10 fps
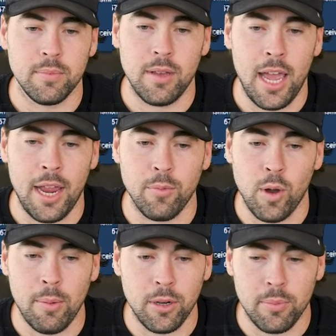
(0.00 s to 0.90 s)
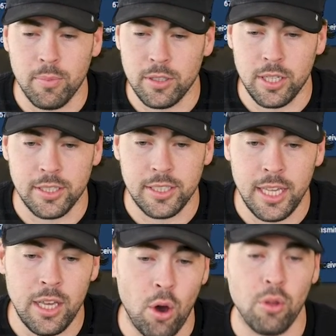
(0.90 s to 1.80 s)
And we're able to
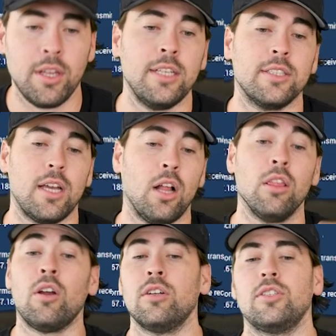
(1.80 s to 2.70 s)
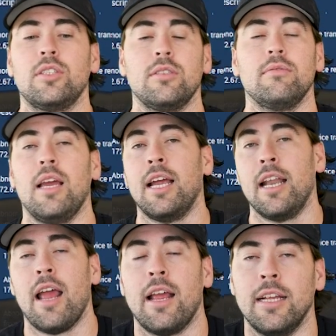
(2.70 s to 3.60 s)
see all these alerts
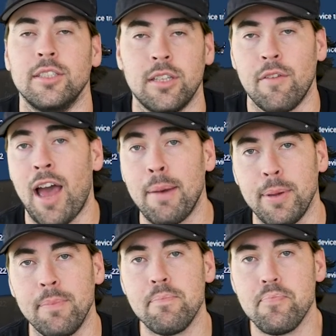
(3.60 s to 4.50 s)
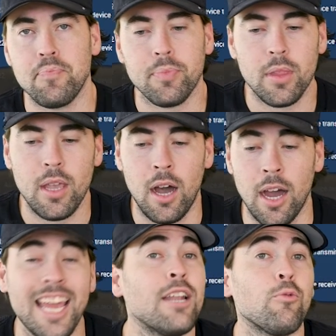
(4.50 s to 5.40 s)
and stuff happen
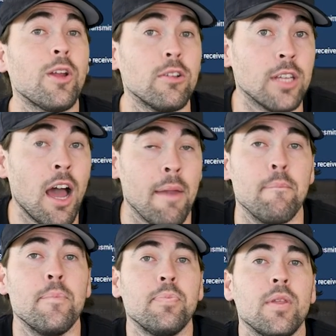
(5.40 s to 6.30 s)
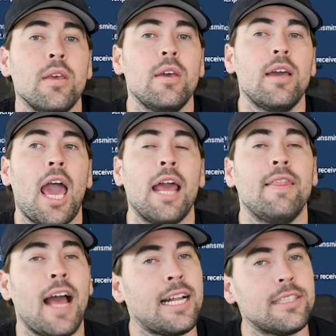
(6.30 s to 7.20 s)
in real time. And
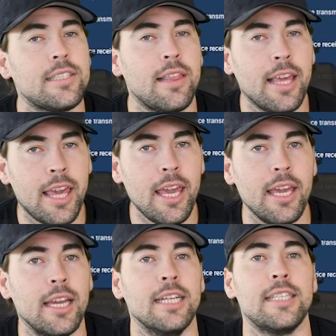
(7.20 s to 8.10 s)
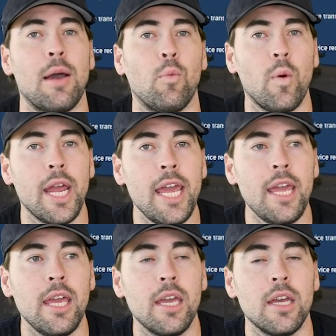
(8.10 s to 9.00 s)
that's the key, is that
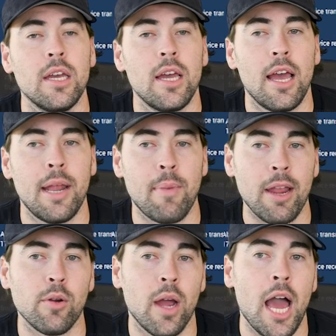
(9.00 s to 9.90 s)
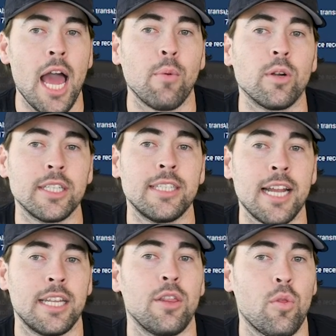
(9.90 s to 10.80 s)
we in MicroAI, we're
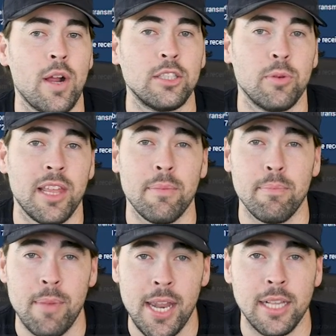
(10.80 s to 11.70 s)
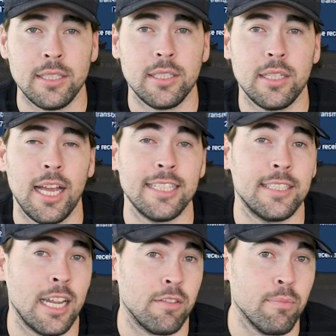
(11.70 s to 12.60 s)
detecting threats within minutes
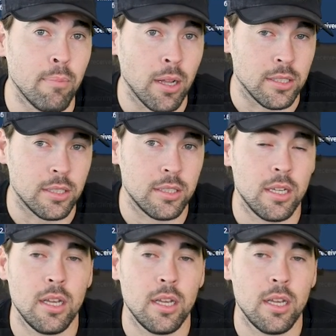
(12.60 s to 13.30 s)
instead of months.